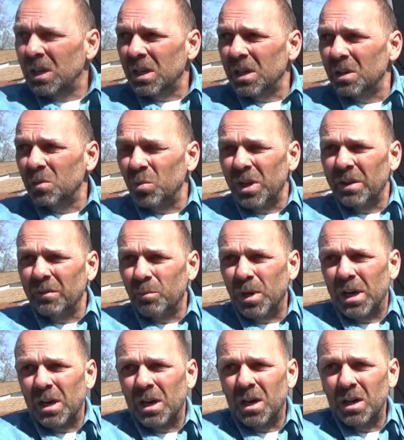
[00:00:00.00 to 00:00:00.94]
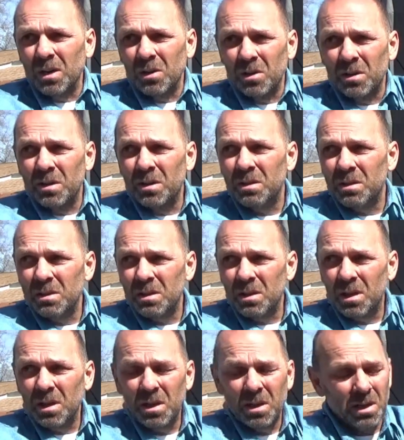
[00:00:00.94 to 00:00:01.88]
and we have about 100
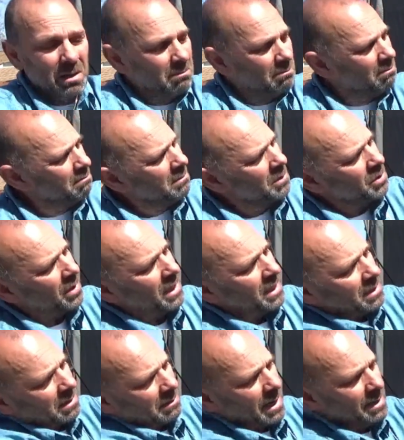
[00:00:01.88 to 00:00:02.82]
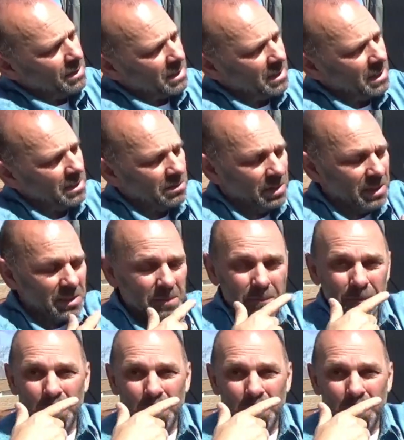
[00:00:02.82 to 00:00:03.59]
trees, Gravenstein trees.